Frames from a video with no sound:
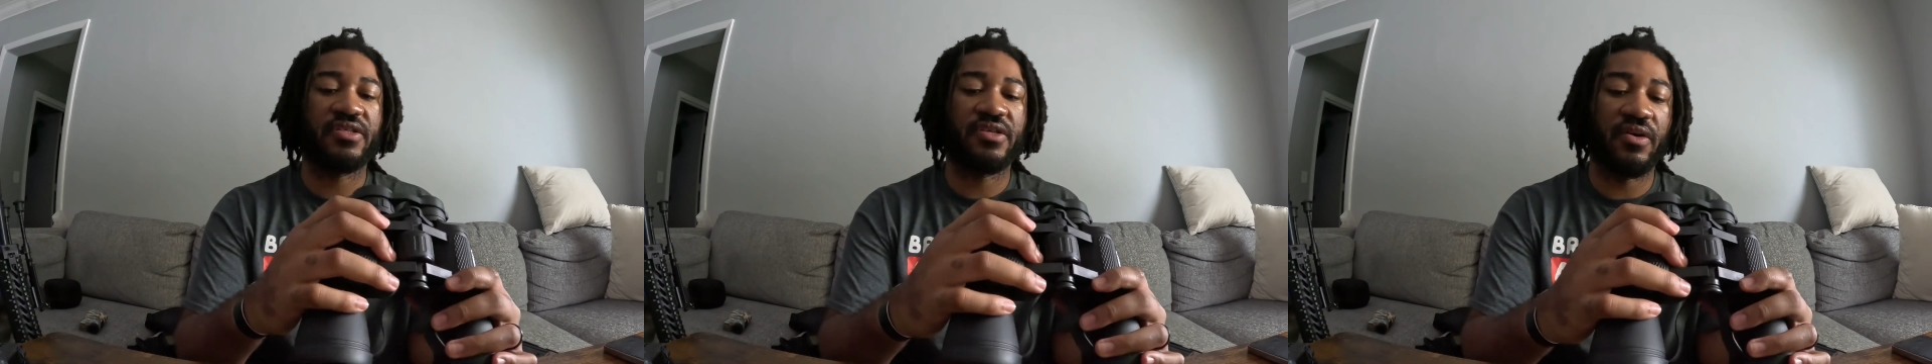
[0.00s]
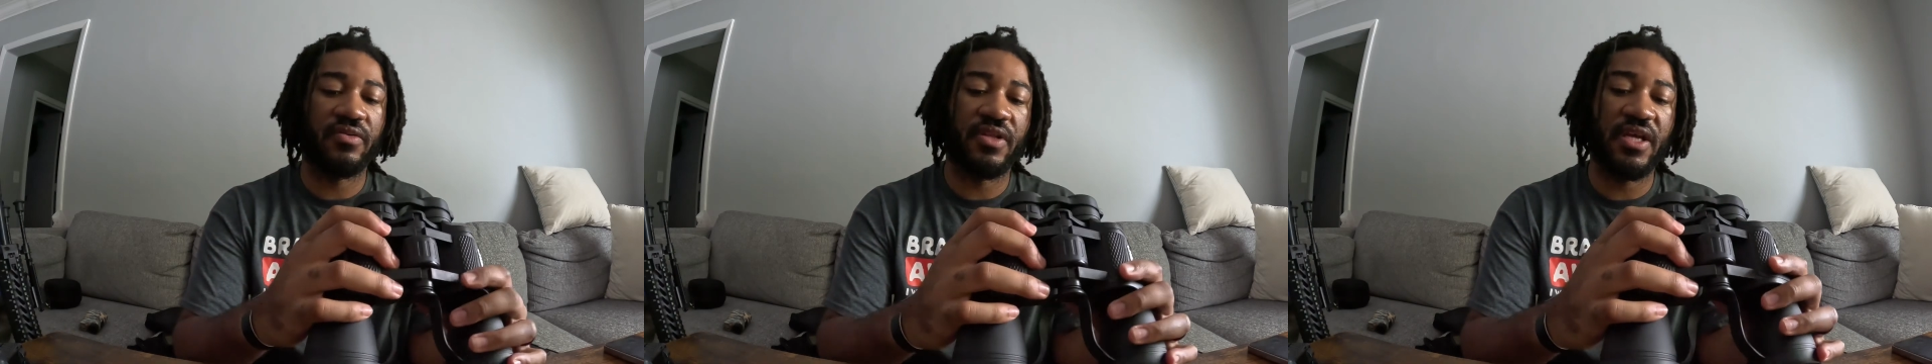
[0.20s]

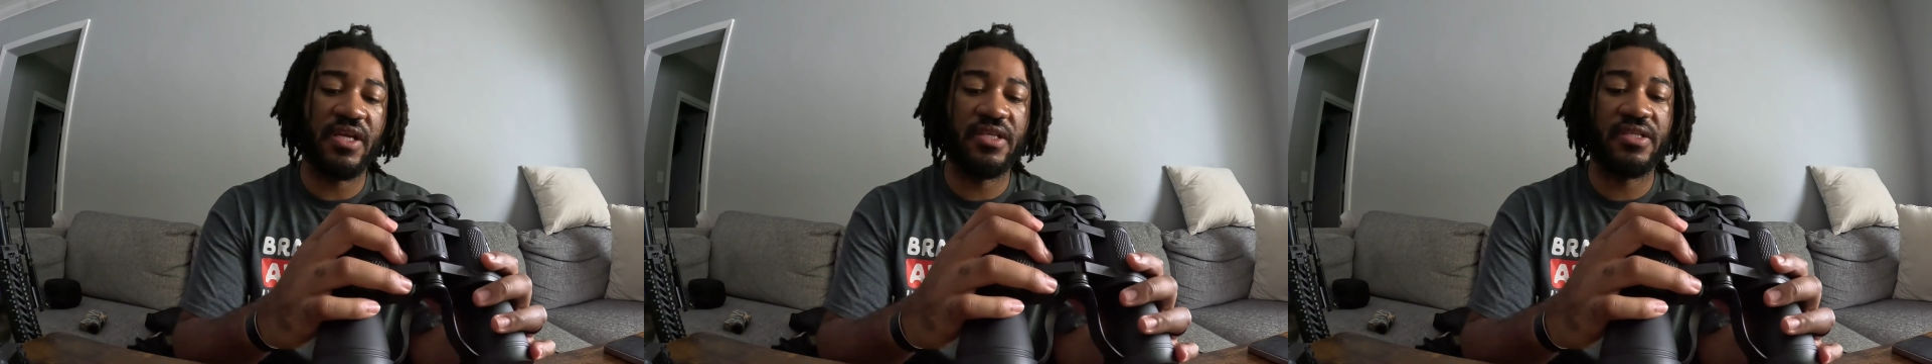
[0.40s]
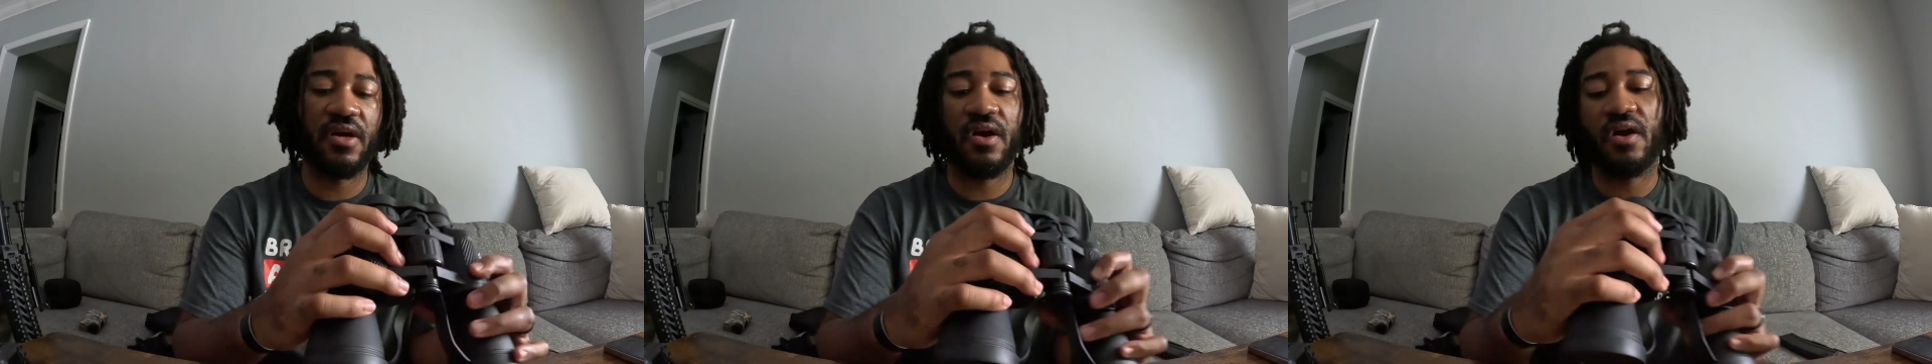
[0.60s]
So
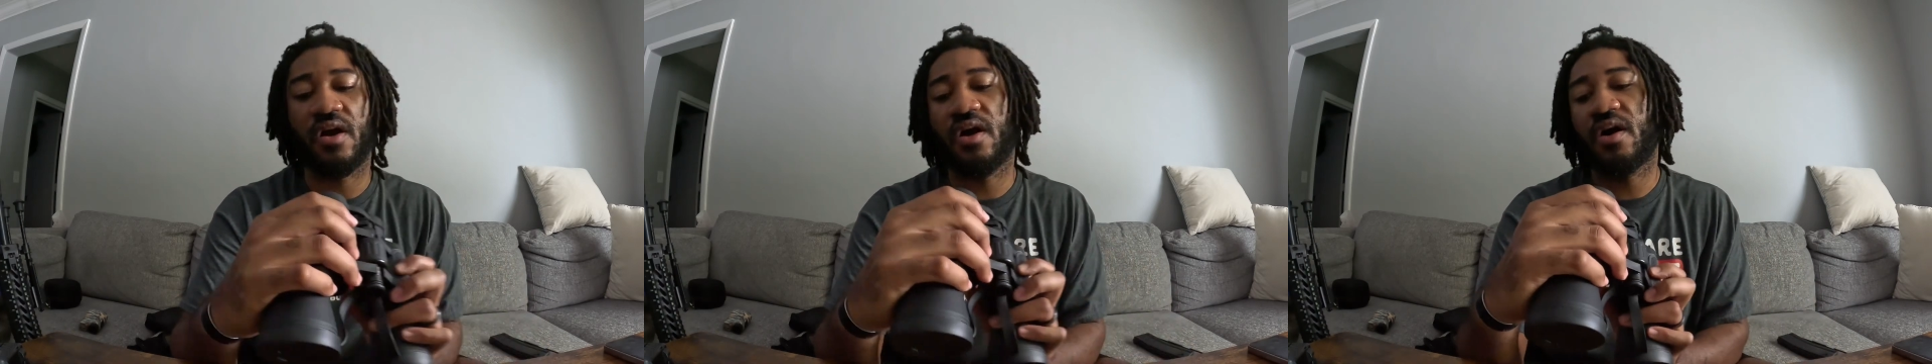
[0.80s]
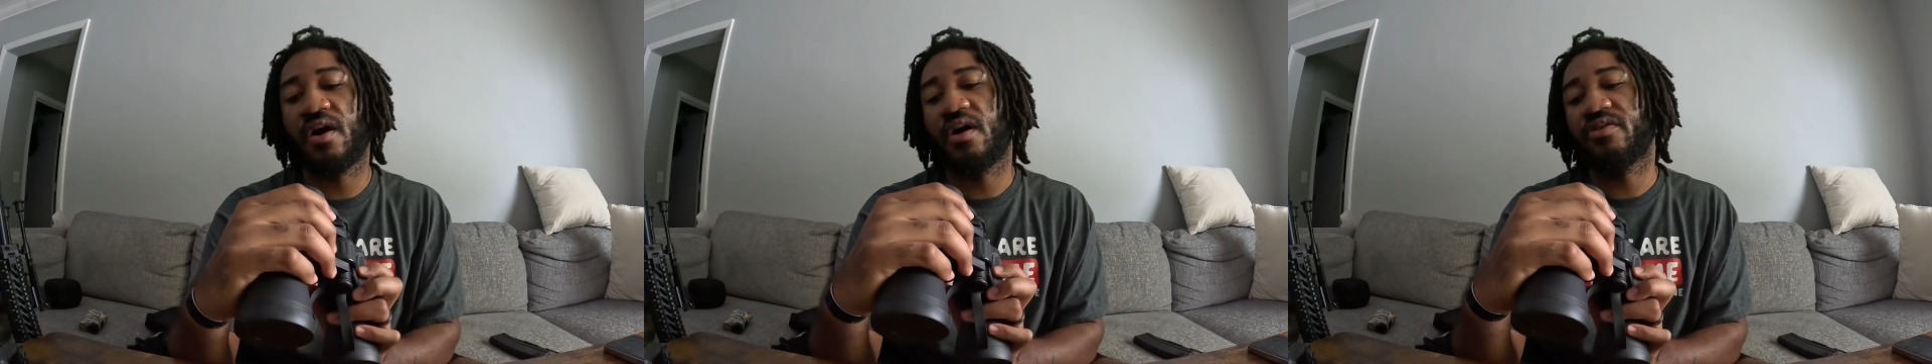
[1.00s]
these
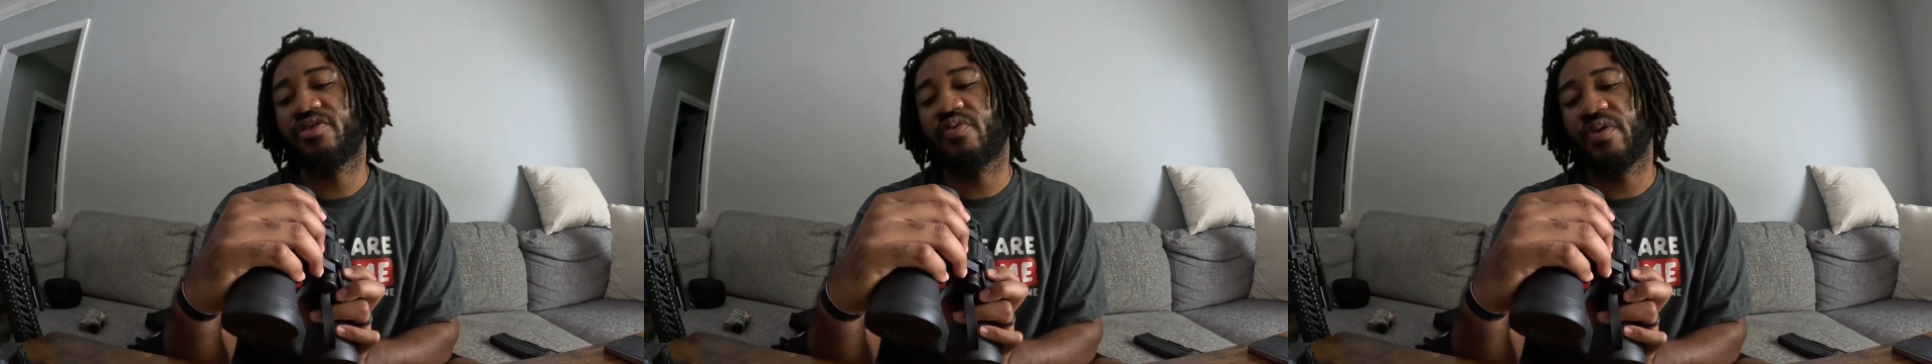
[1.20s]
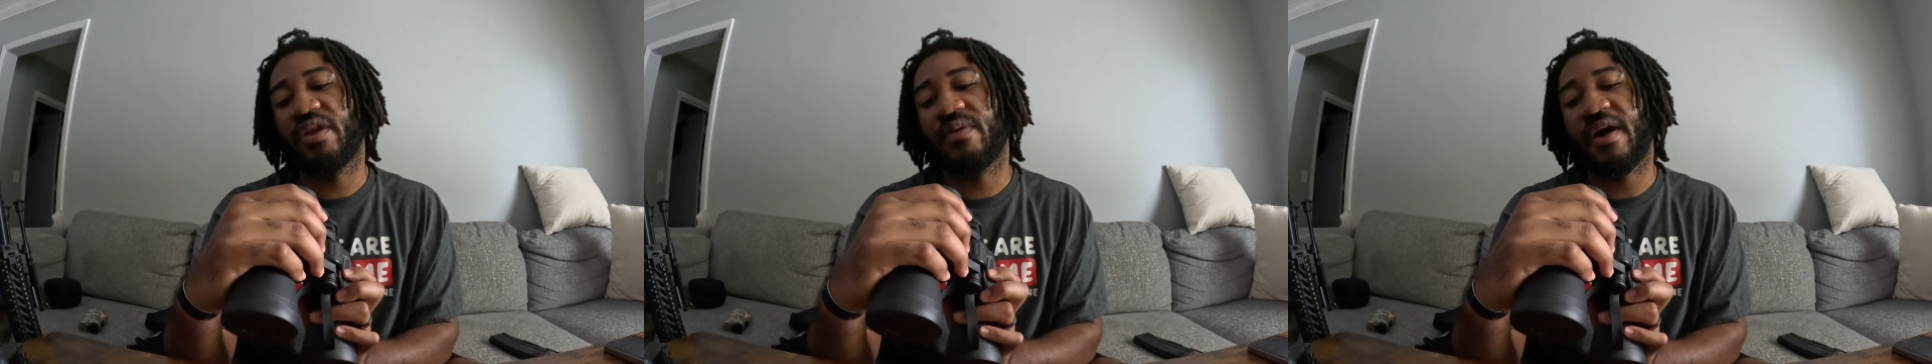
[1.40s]
are
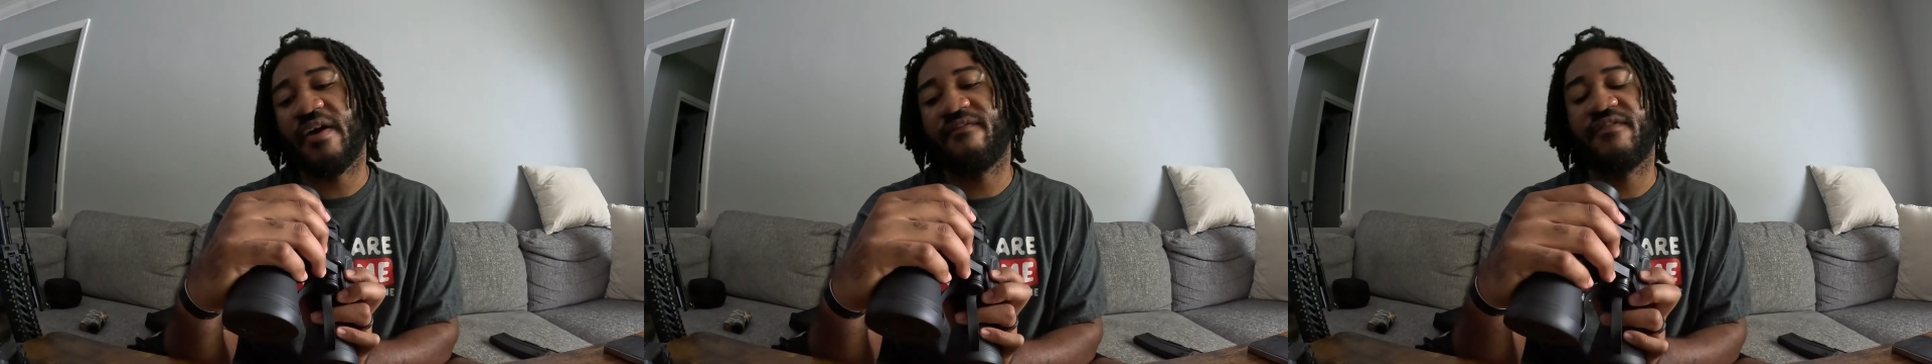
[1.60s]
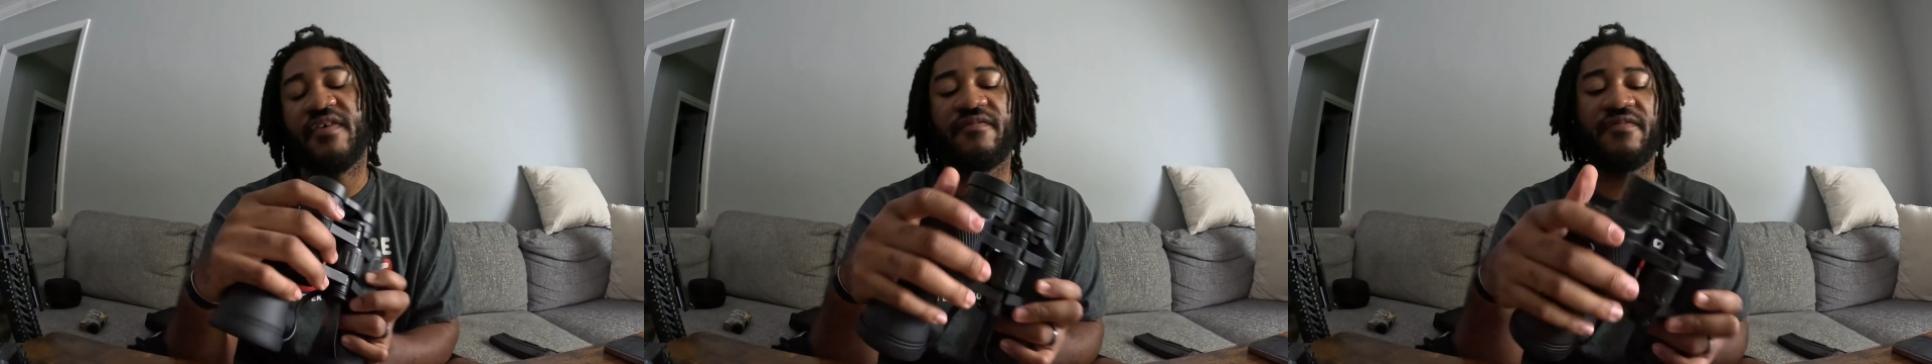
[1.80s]
20 by
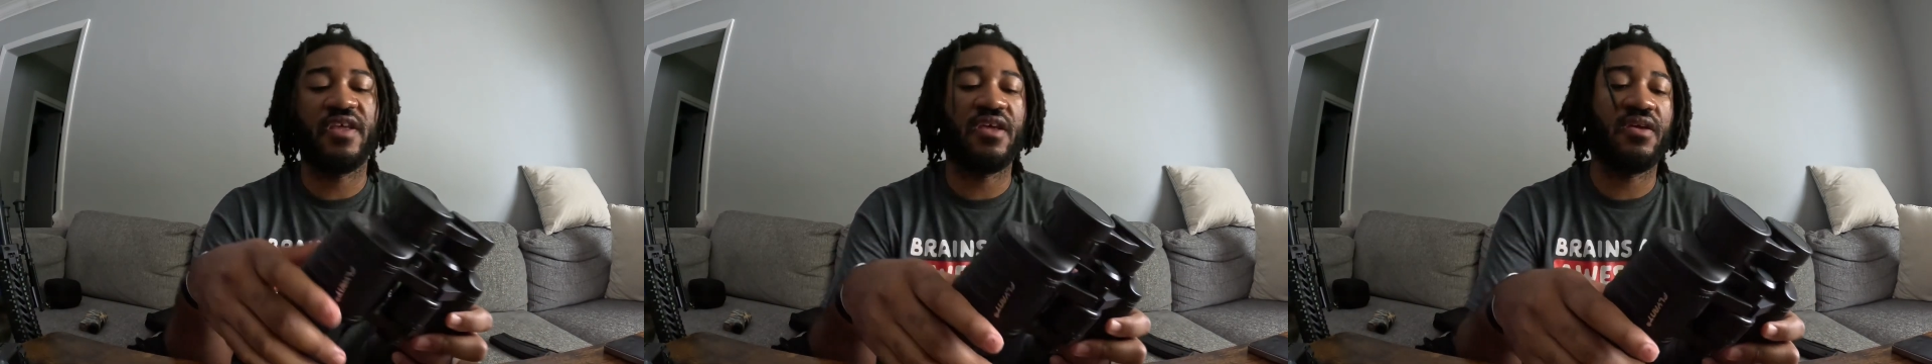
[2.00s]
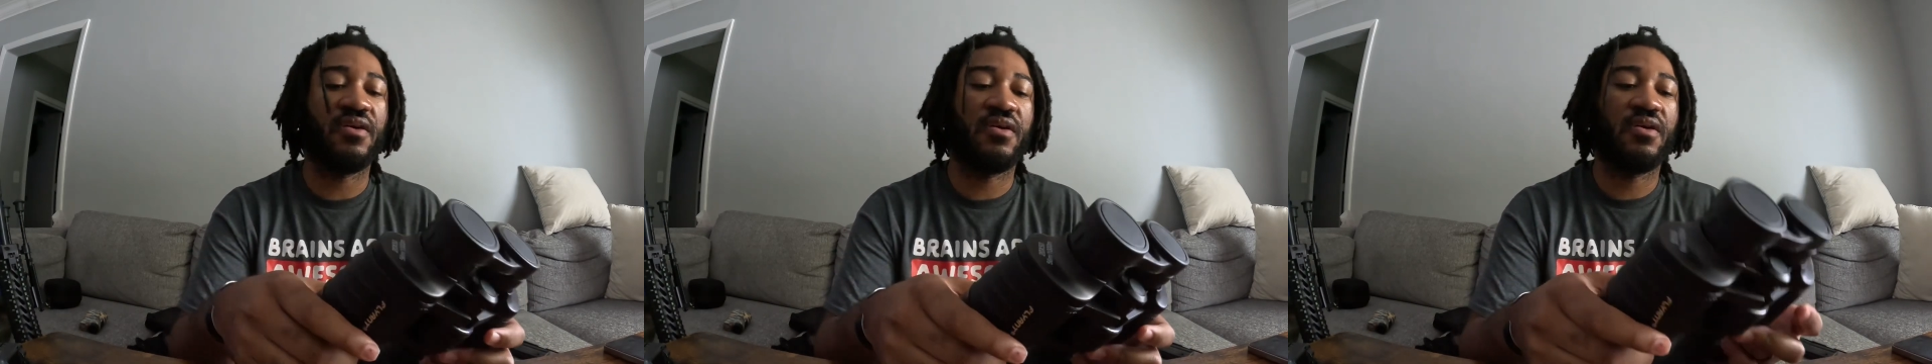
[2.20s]

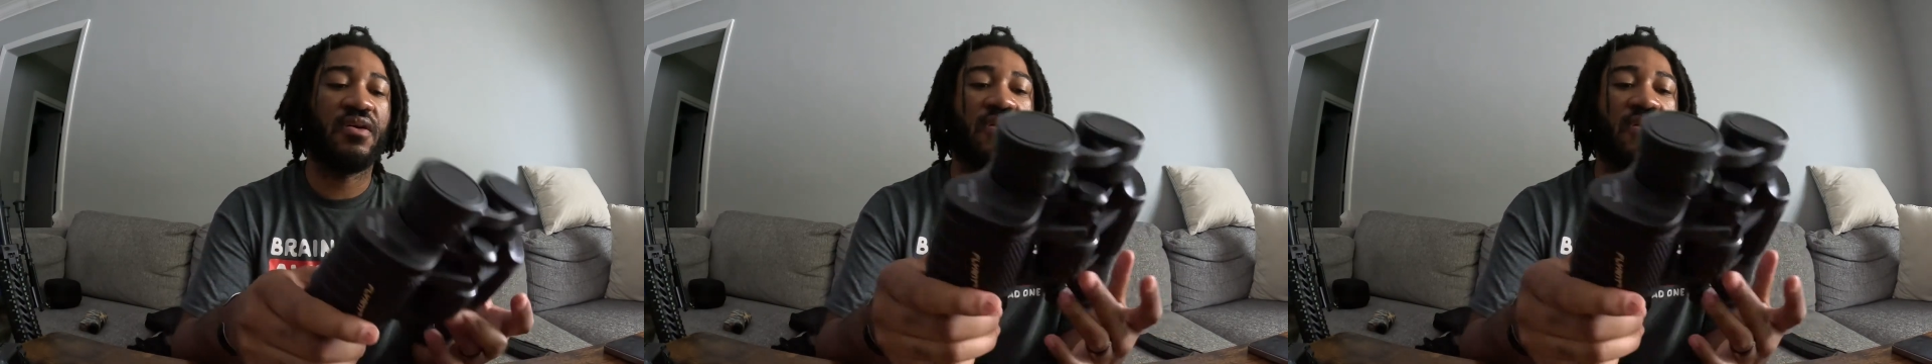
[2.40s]
50